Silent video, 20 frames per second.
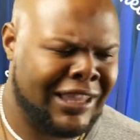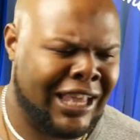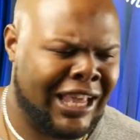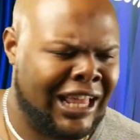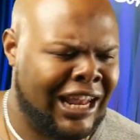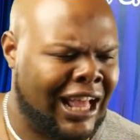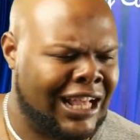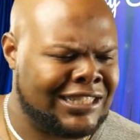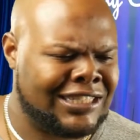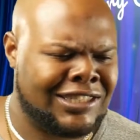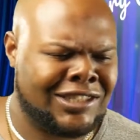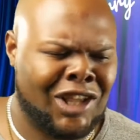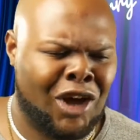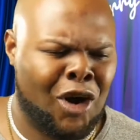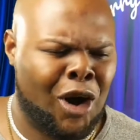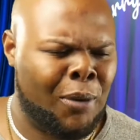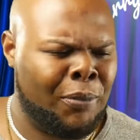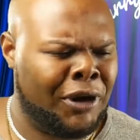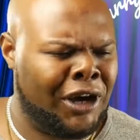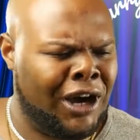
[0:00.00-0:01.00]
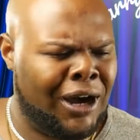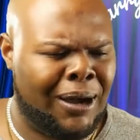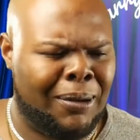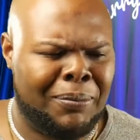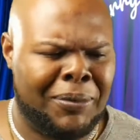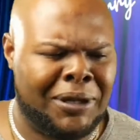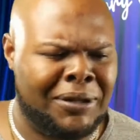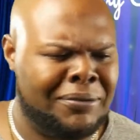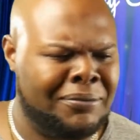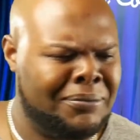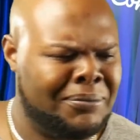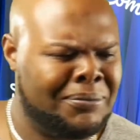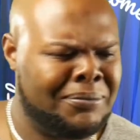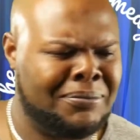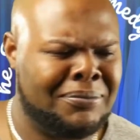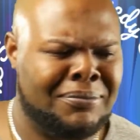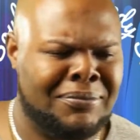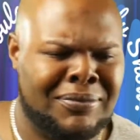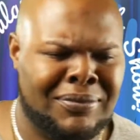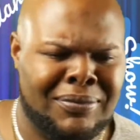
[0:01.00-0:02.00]
and I saw him coming.
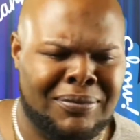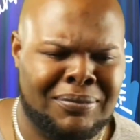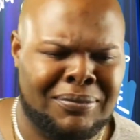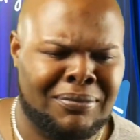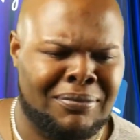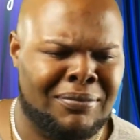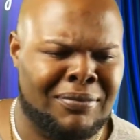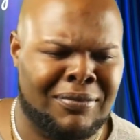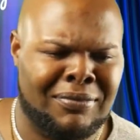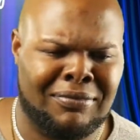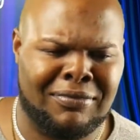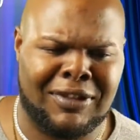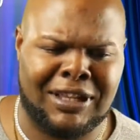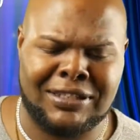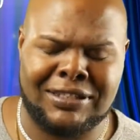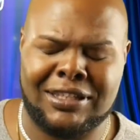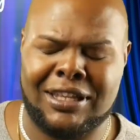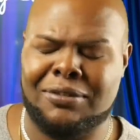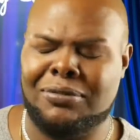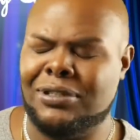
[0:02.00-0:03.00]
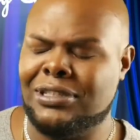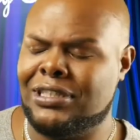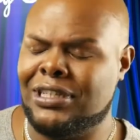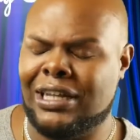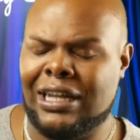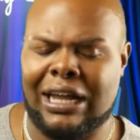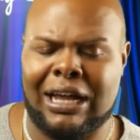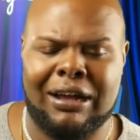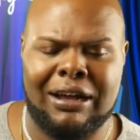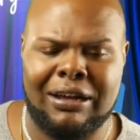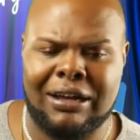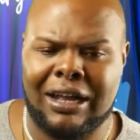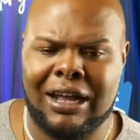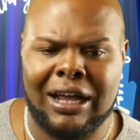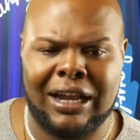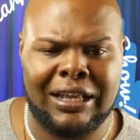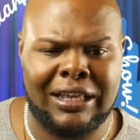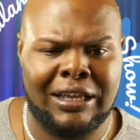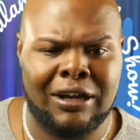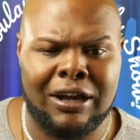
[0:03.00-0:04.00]
I said, well, child,
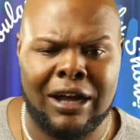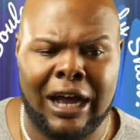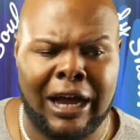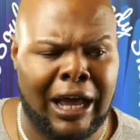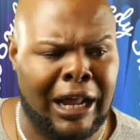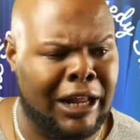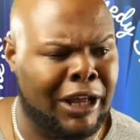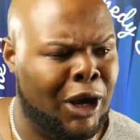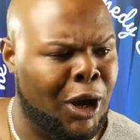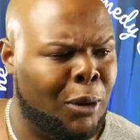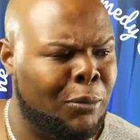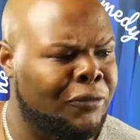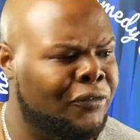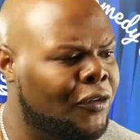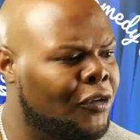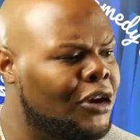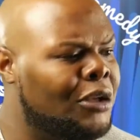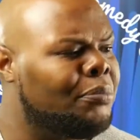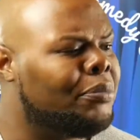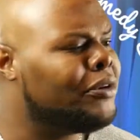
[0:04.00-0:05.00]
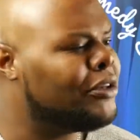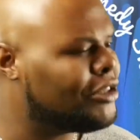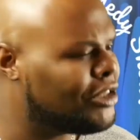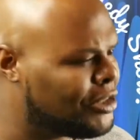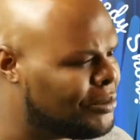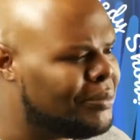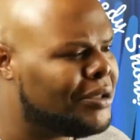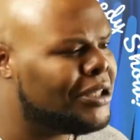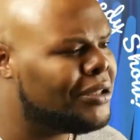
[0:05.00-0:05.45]
I gotta go before he pushes.